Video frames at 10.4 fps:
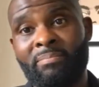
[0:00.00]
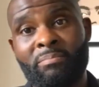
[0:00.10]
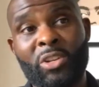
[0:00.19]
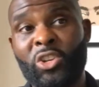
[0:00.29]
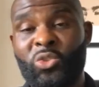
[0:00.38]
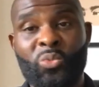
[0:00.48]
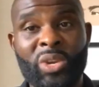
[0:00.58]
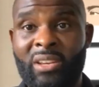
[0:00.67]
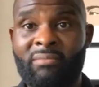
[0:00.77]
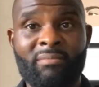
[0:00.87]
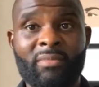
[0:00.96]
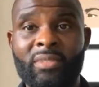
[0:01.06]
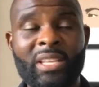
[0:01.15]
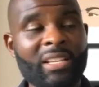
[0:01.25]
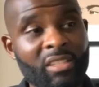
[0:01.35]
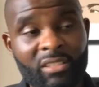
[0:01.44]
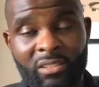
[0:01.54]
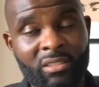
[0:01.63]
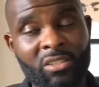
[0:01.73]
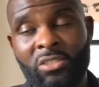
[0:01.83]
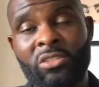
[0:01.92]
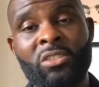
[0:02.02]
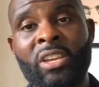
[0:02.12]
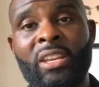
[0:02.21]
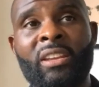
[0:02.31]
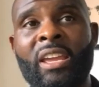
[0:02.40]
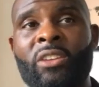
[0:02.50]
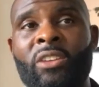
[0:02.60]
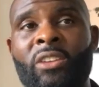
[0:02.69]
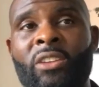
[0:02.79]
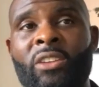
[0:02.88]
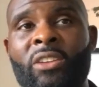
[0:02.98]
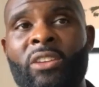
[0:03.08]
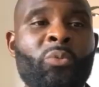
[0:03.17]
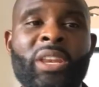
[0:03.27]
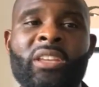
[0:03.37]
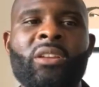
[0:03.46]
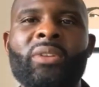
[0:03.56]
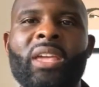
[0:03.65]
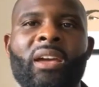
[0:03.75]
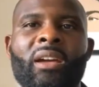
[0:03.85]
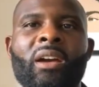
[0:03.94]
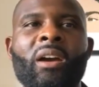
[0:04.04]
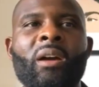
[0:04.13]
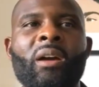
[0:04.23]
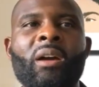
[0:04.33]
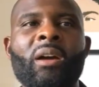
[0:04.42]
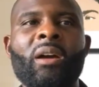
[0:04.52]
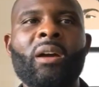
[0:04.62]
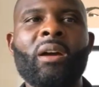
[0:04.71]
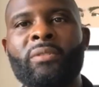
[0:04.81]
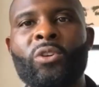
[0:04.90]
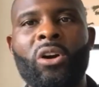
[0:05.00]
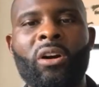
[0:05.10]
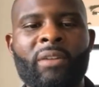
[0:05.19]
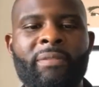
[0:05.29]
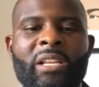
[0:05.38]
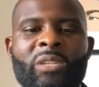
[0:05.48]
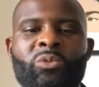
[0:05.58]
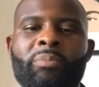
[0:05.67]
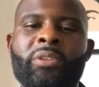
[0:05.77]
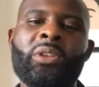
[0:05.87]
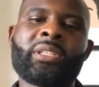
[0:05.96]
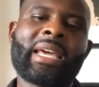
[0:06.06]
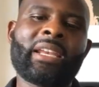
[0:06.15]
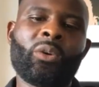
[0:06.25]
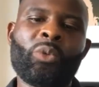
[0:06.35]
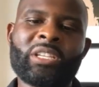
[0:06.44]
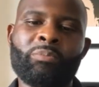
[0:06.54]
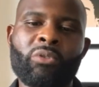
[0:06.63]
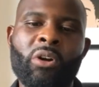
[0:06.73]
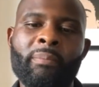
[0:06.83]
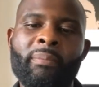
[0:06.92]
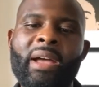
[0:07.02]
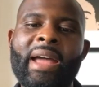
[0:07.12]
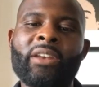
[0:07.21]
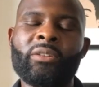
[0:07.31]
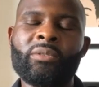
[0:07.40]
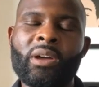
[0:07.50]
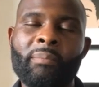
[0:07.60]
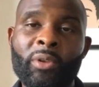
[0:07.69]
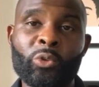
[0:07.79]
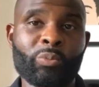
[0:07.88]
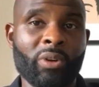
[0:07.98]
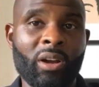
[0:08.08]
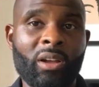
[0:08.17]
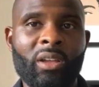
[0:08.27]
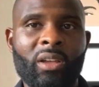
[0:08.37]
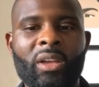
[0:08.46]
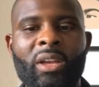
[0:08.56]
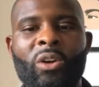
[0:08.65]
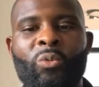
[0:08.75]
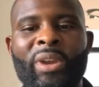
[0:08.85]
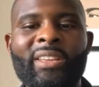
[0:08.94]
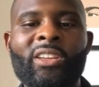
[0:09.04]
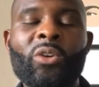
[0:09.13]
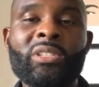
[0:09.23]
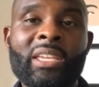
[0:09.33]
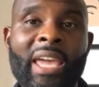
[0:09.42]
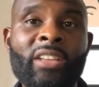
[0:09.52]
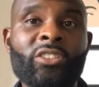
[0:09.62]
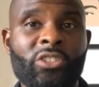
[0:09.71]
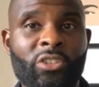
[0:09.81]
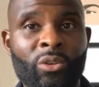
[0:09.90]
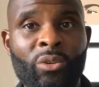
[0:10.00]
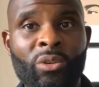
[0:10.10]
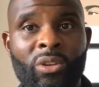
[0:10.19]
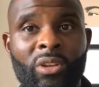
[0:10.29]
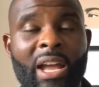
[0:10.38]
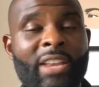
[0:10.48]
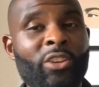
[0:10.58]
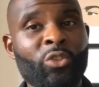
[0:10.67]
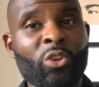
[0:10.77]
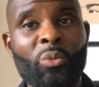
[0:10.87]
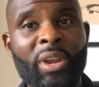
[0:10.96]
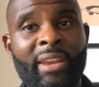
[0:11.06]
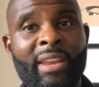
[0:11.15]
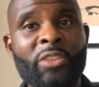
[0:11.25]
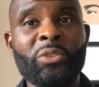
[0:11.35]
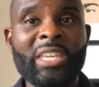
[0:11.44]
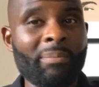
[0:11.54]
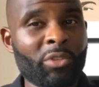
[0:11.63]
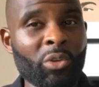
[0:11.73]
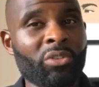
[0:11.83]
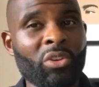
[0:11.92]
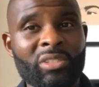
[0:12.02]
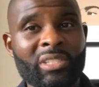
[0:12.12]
because you're winning. You hit the nail on the head. When you're winning, you don't care. But the problem you've got, and I think that's what Pullis had at West Brom and Middlesbrough, when it goes against you and you keep doing those